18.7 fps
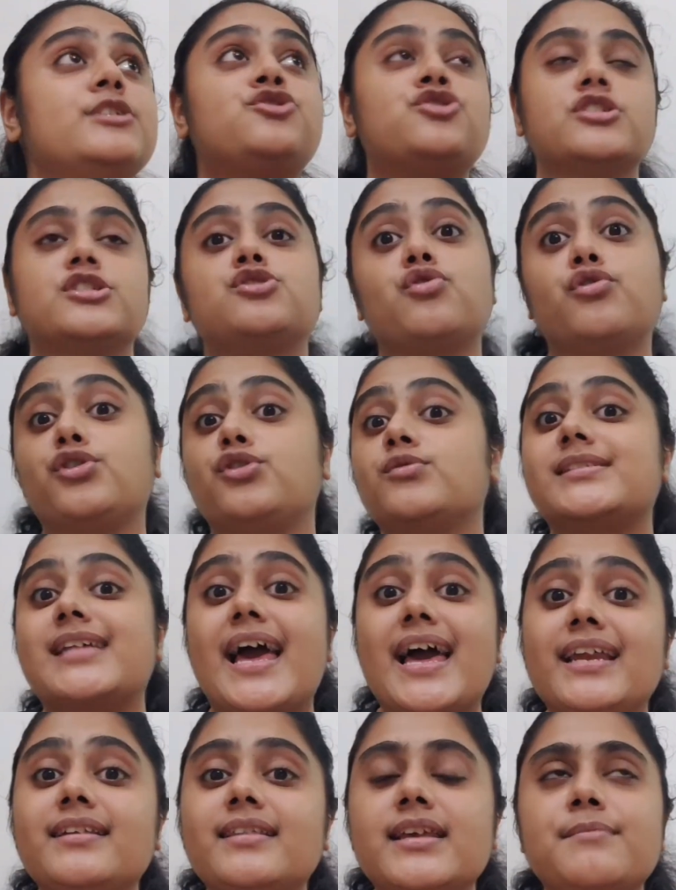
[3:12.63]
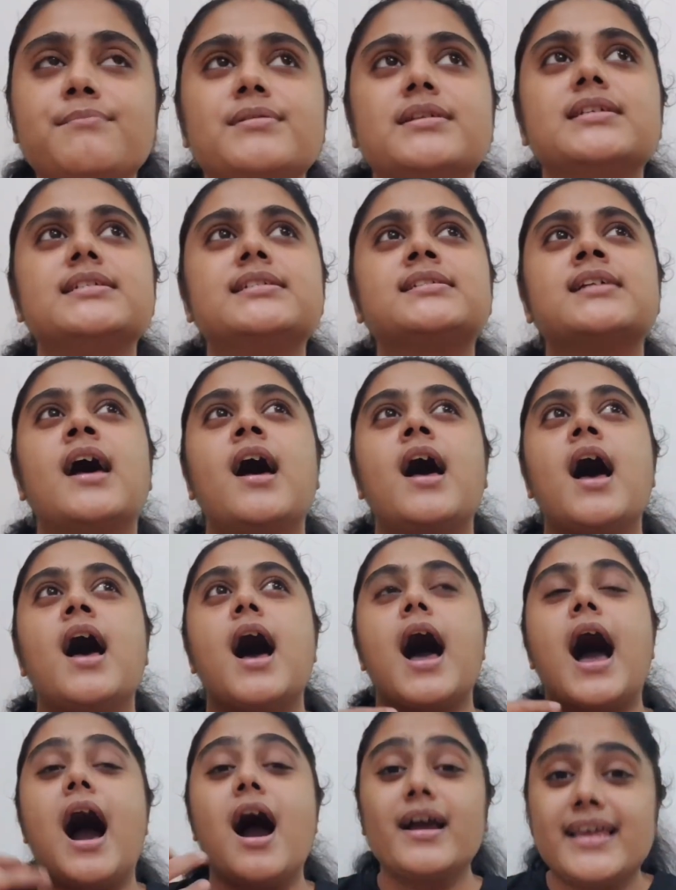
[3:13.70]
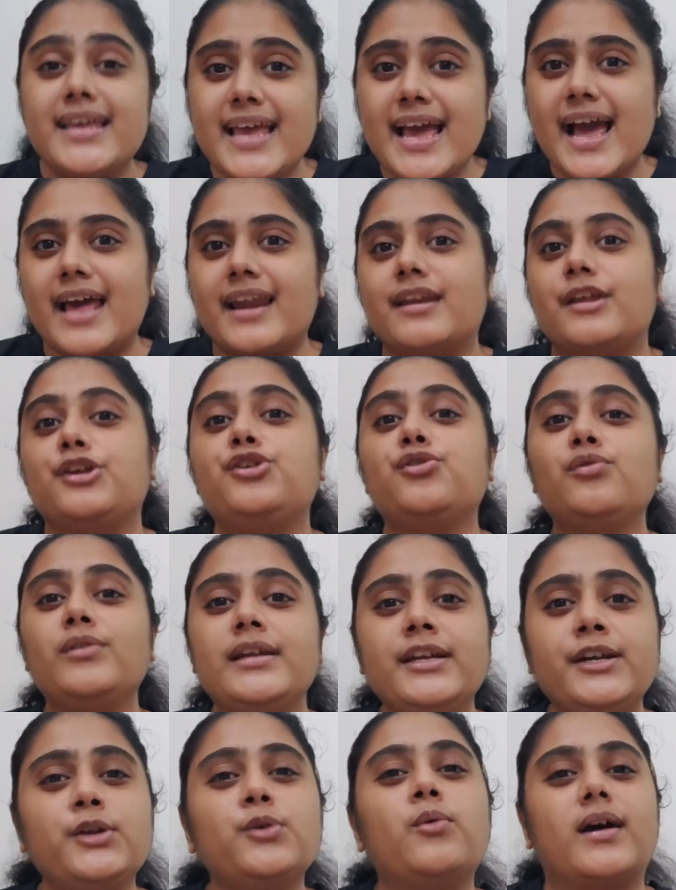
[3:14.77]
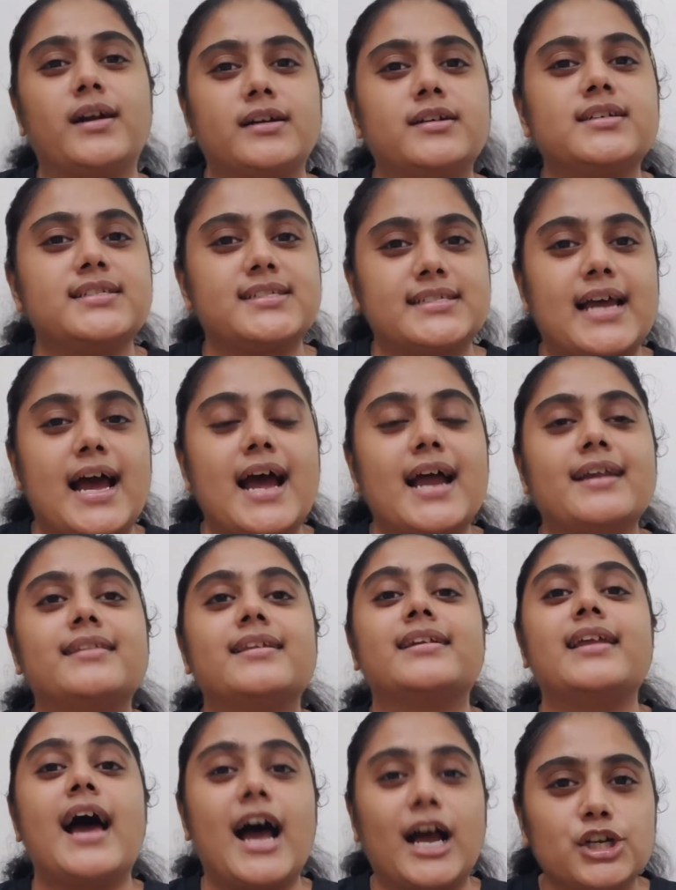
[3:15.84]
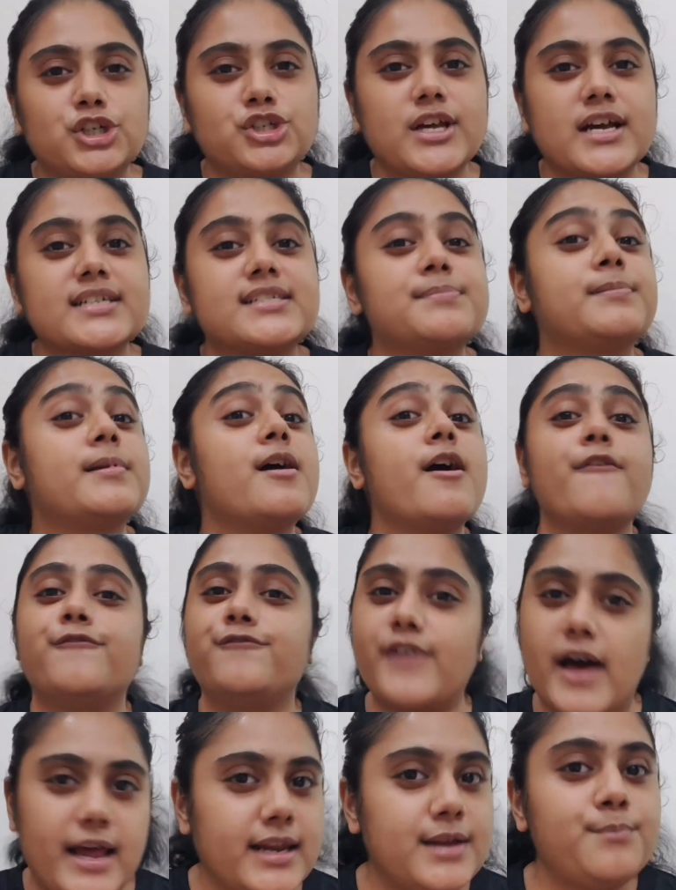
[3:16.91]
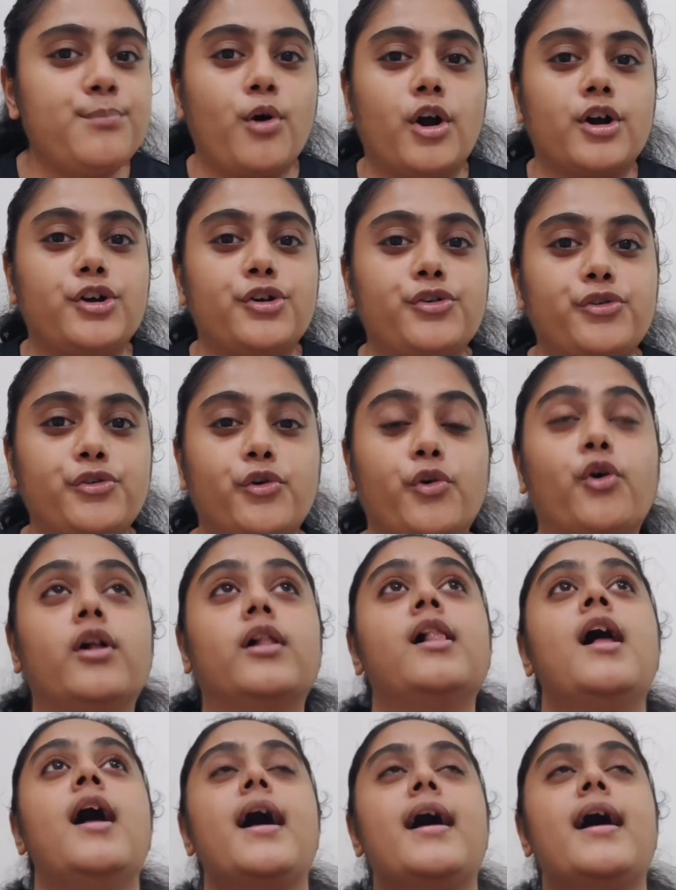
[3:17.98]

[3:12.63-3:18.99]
Just don't use anything, because again, you need to understand that hashtags play a very important role.